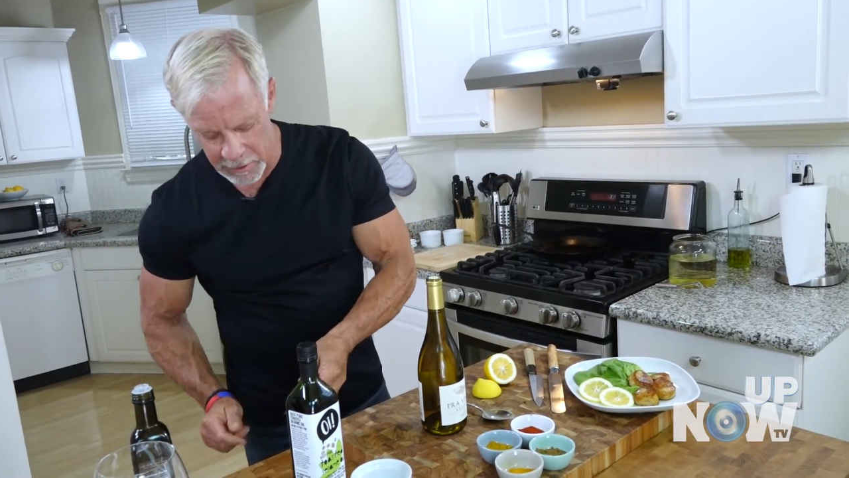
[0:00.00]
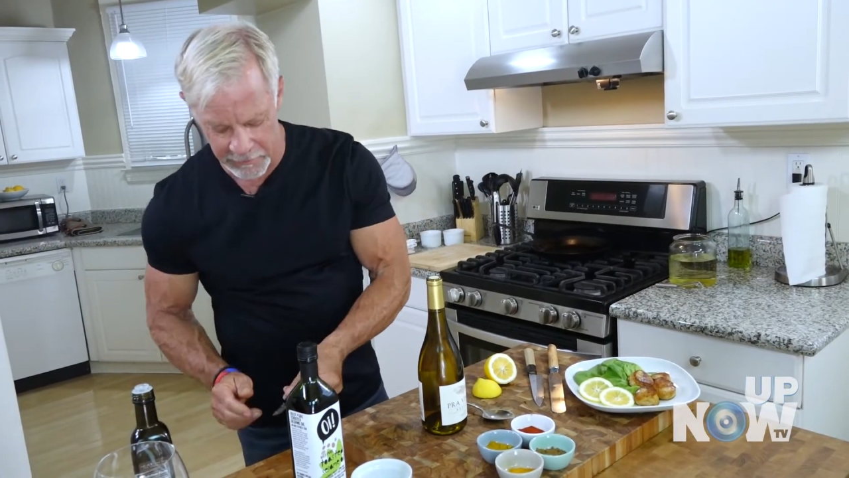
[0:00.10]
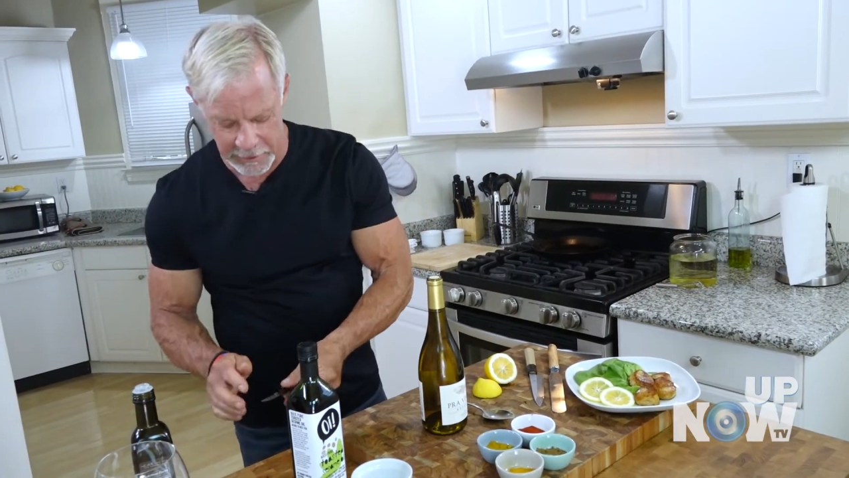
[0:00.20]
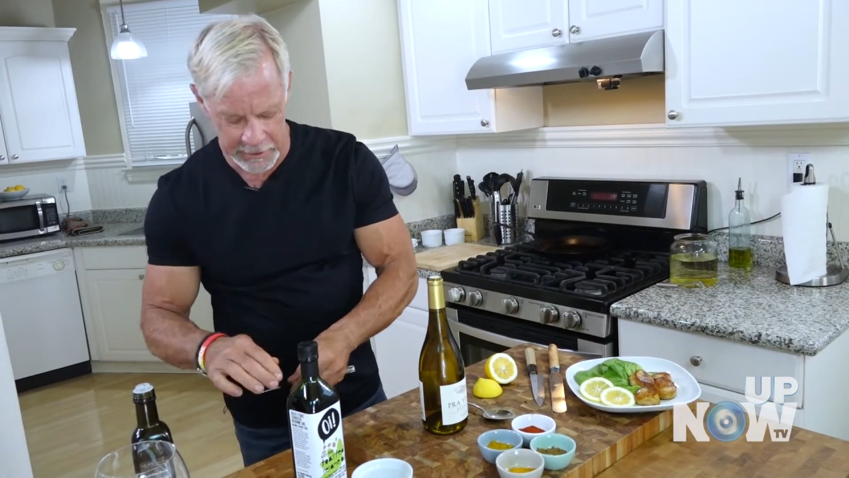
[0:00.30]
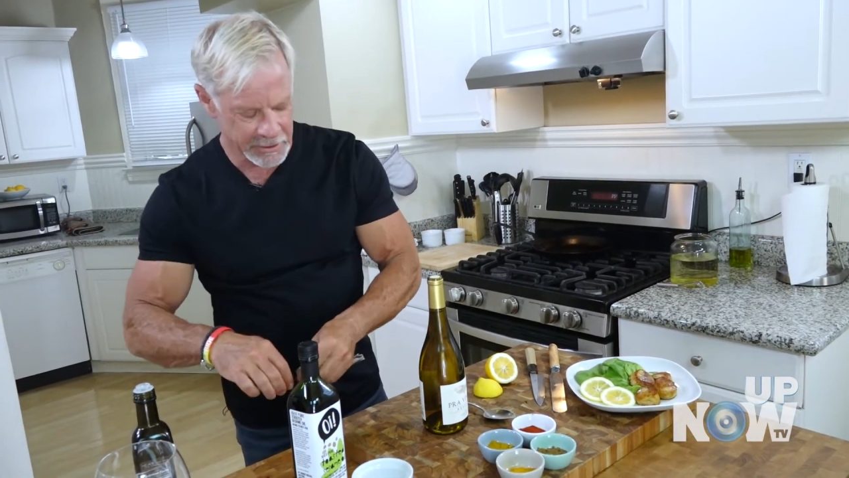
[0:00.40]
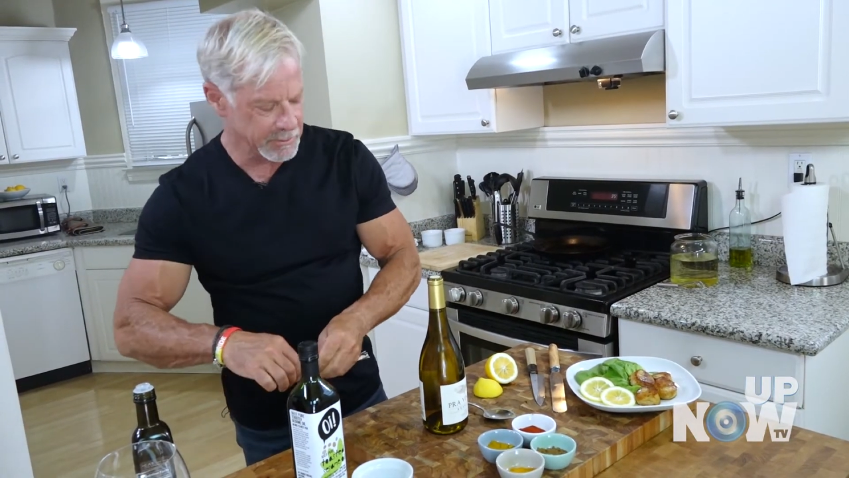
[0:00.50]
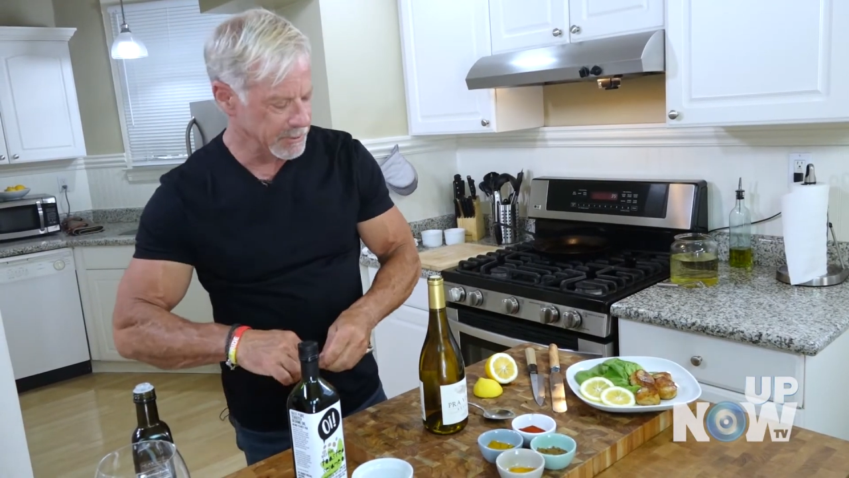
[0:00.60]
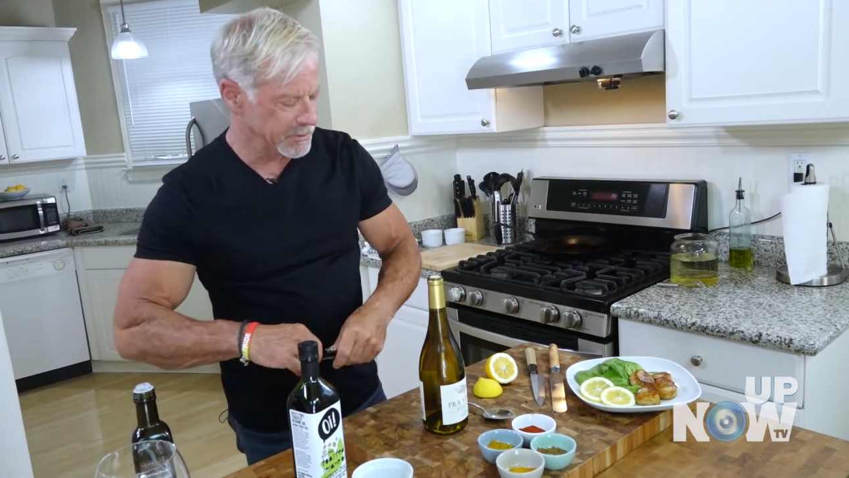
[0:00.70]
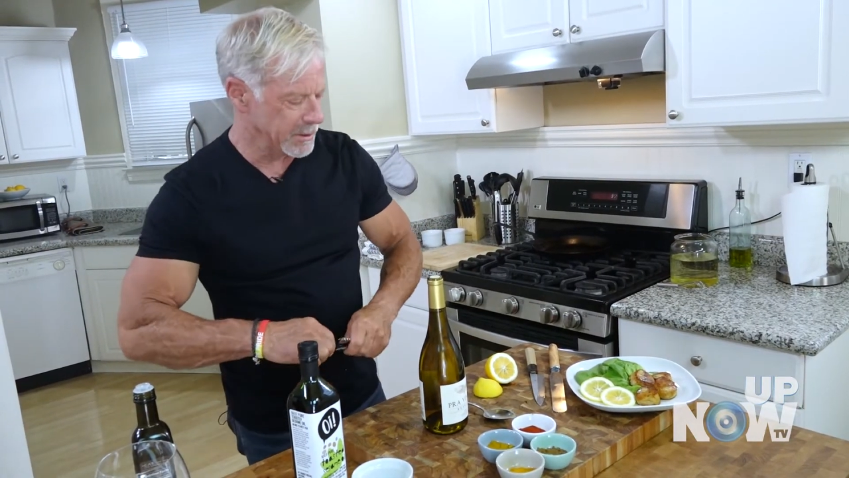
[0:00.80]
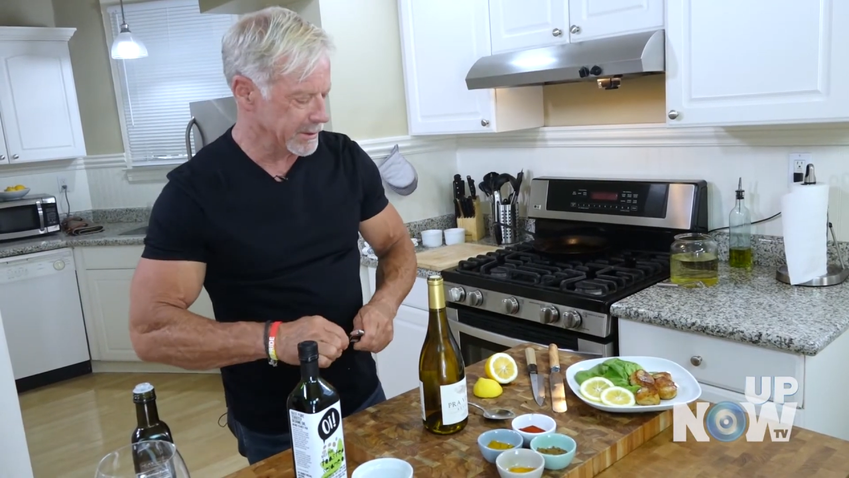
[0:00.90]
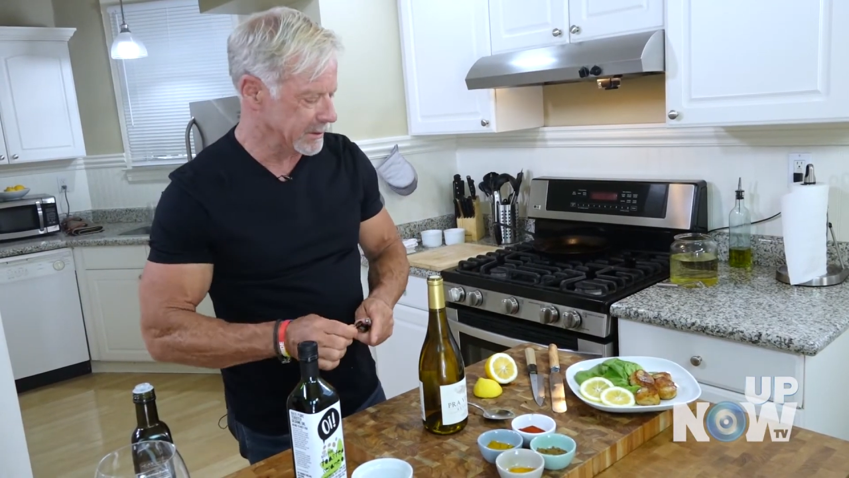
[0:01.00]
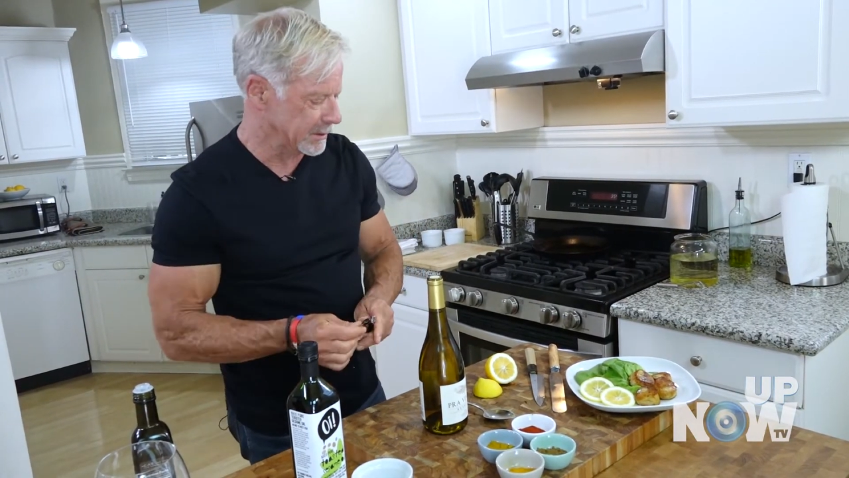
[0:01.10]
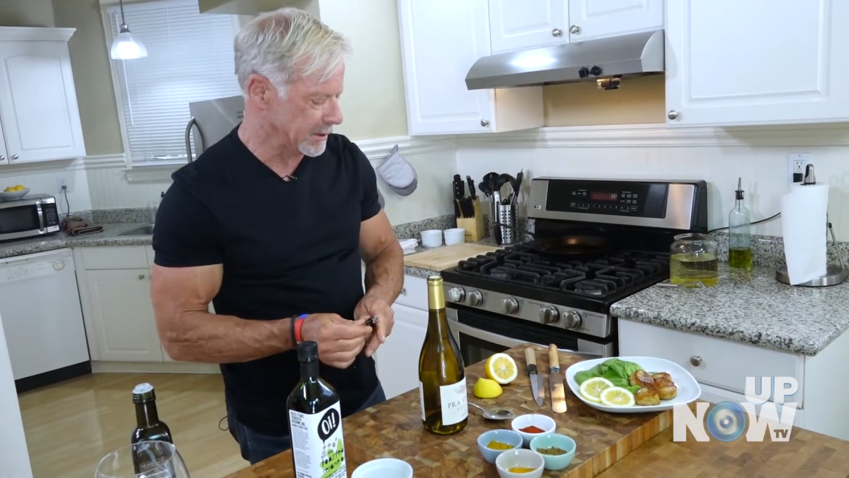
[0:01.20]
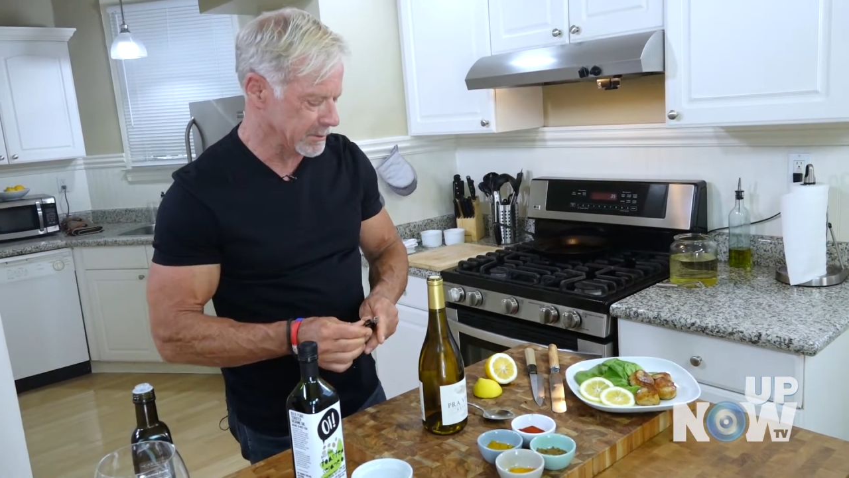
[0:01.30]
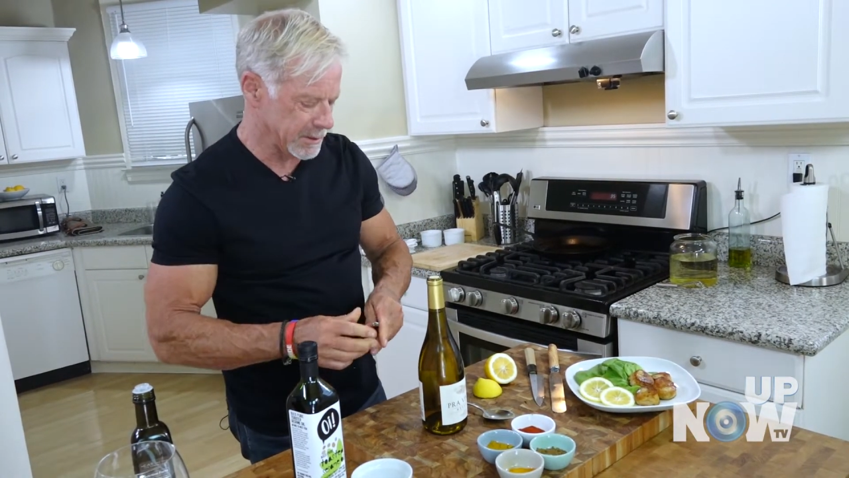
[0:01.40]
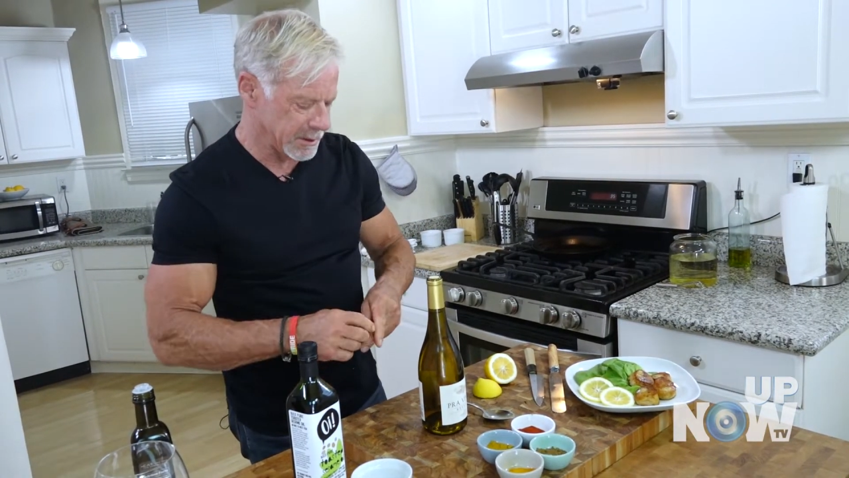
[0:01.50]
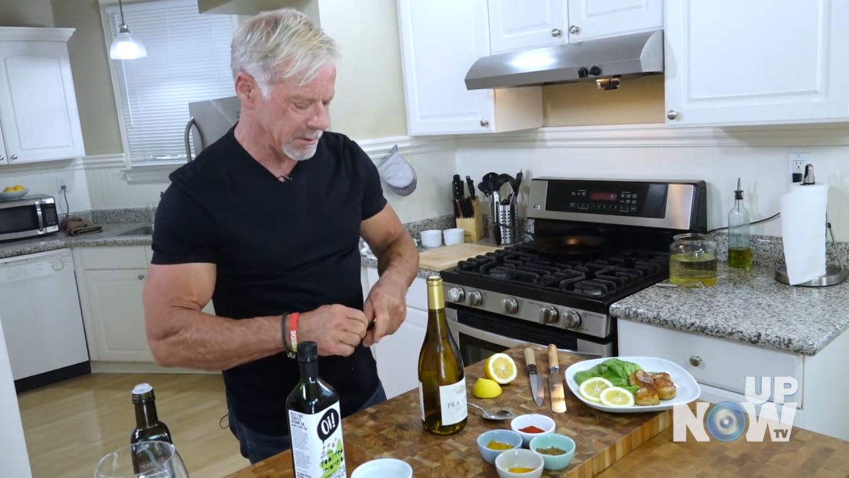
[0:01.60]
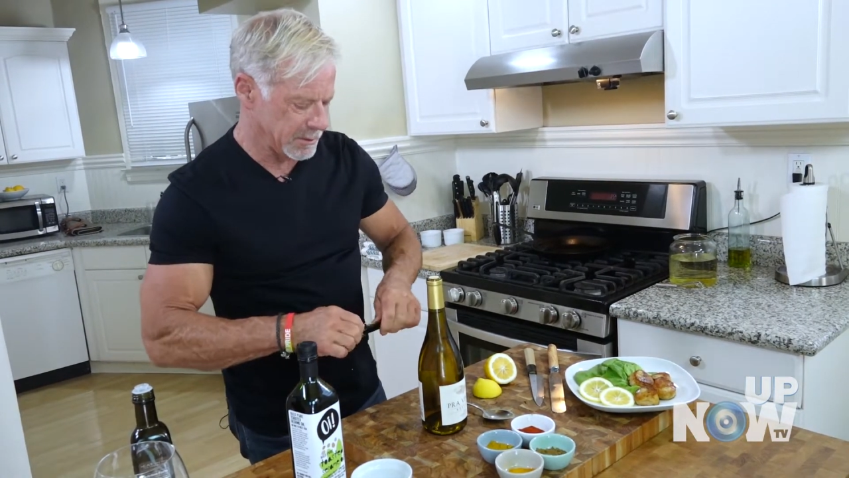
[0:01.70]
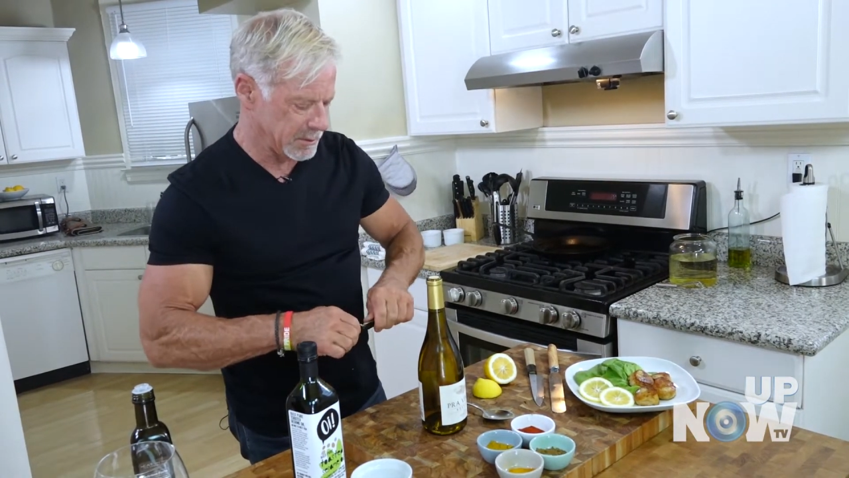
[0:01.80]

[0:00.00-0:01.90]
of our customers like it down there.